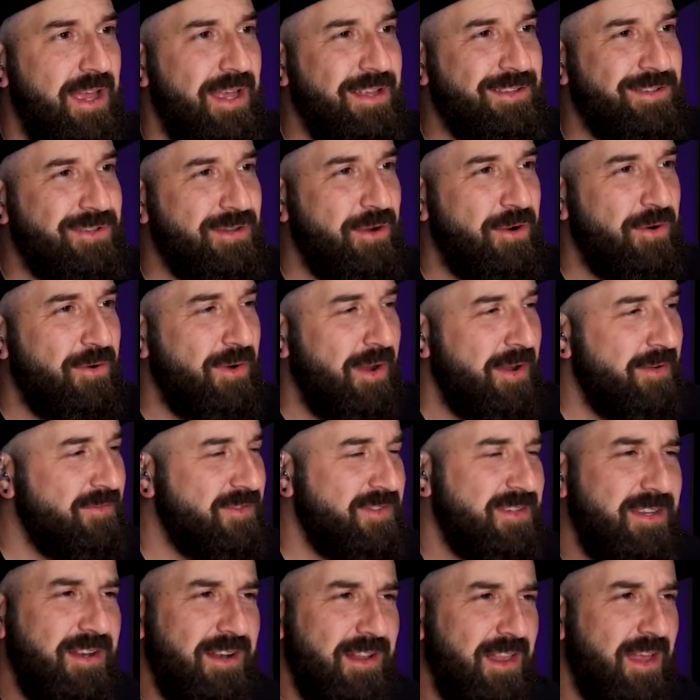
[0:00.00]
And so
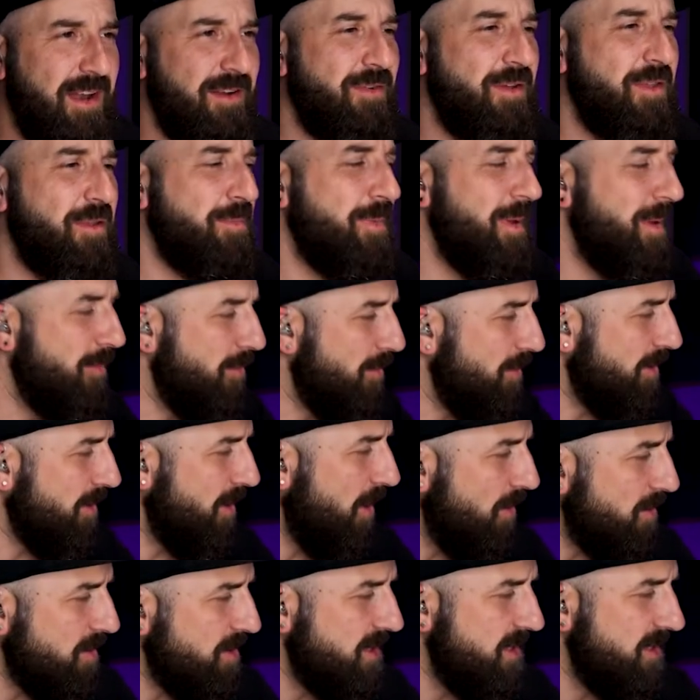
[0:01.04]
I've seen a lot of other people with
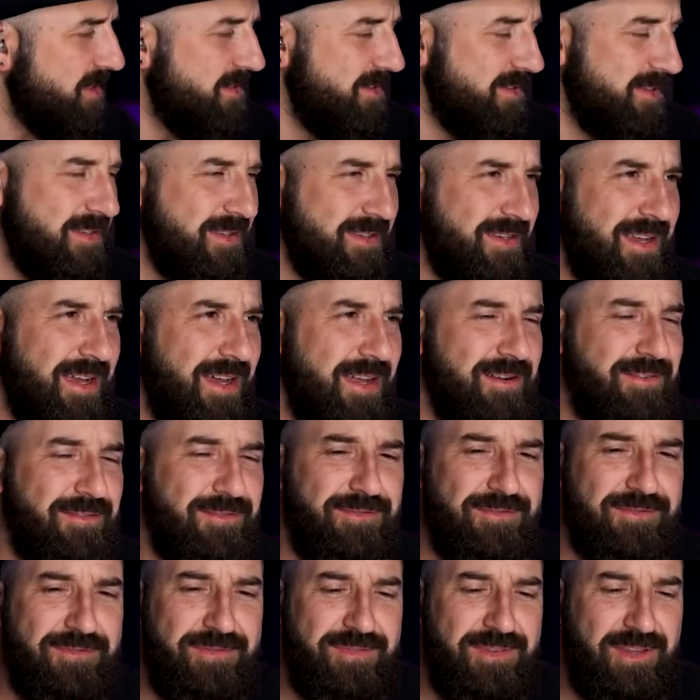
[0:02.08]
coaches, and kind
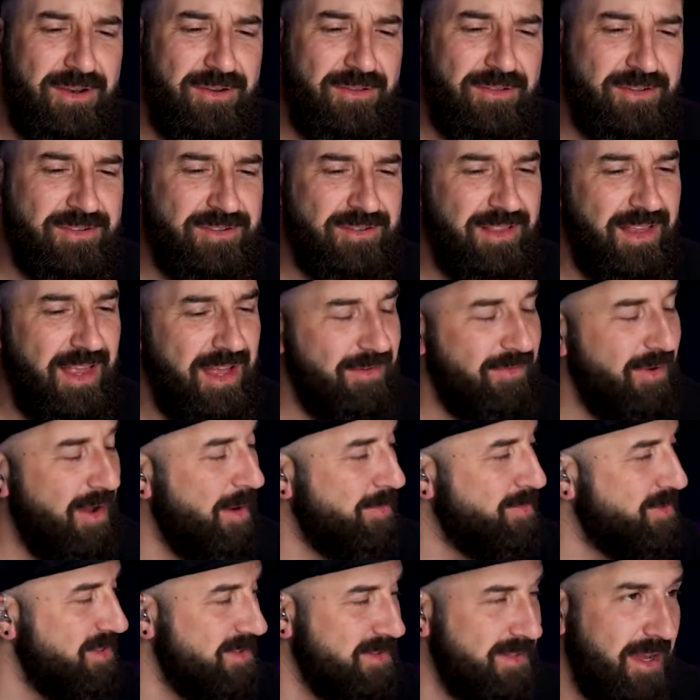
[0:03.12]
of, you know, there's a lot of
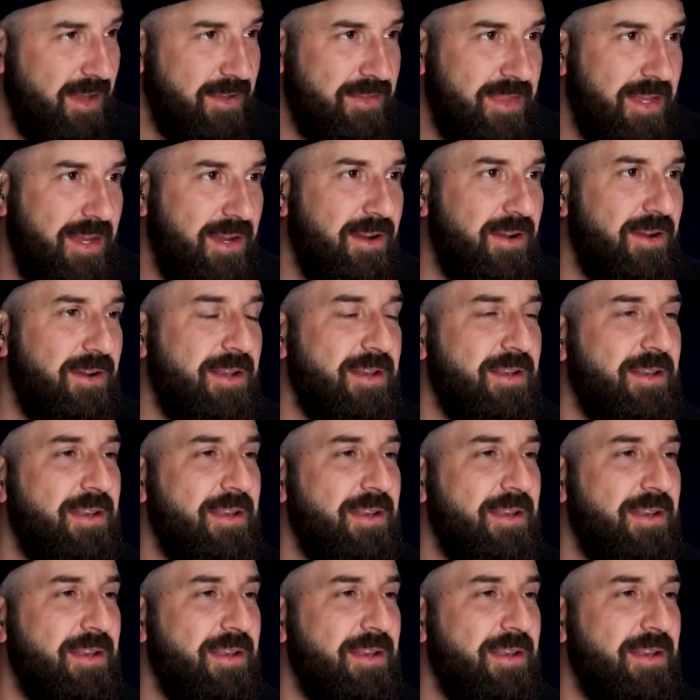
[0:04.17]
options out there,